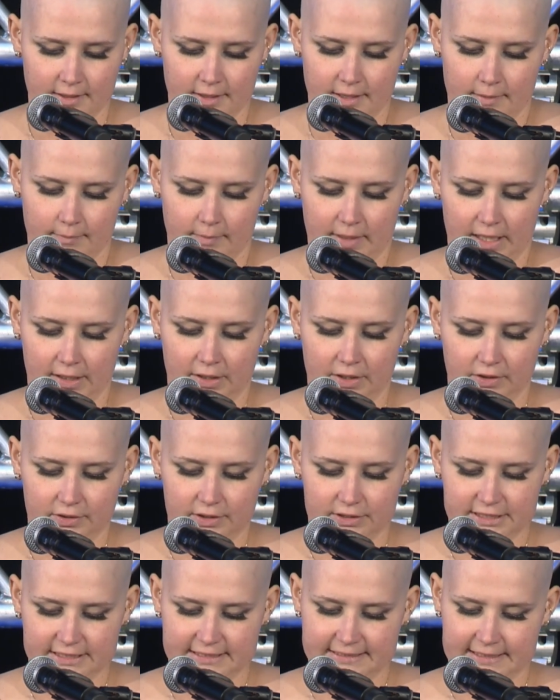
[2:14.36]
My
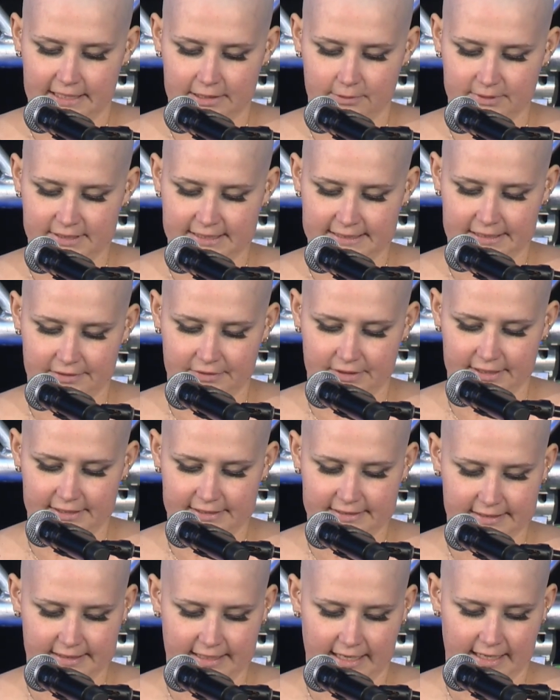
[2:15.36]
oncologist said it was
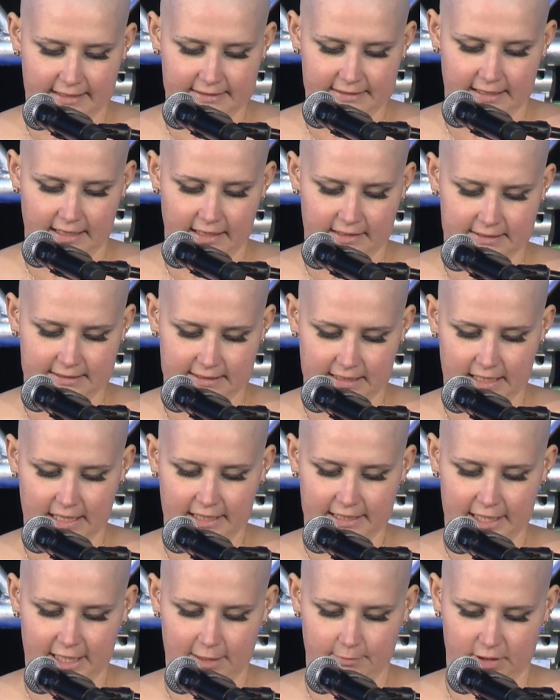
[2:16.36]
serious and I had to start
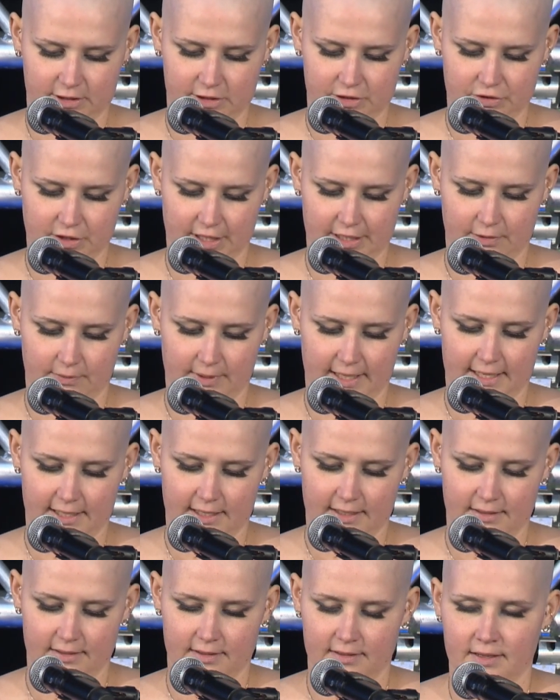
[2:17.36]
chemo straight away.
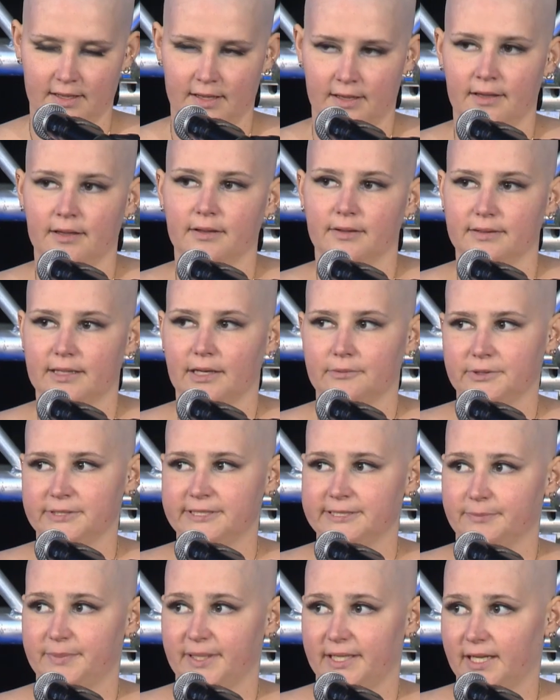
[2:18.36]
That was
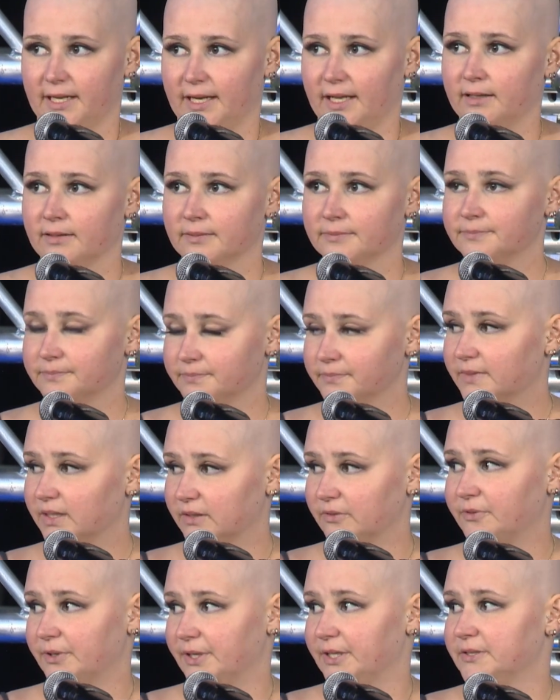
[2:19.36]
the beginning, the
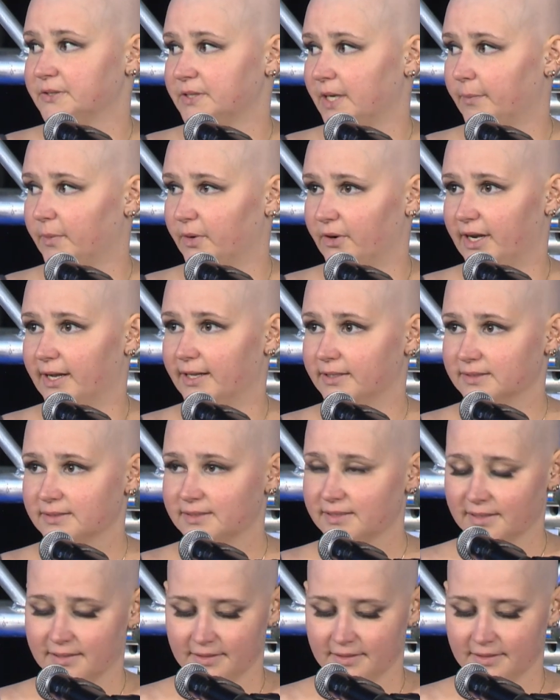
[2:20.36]
first time around.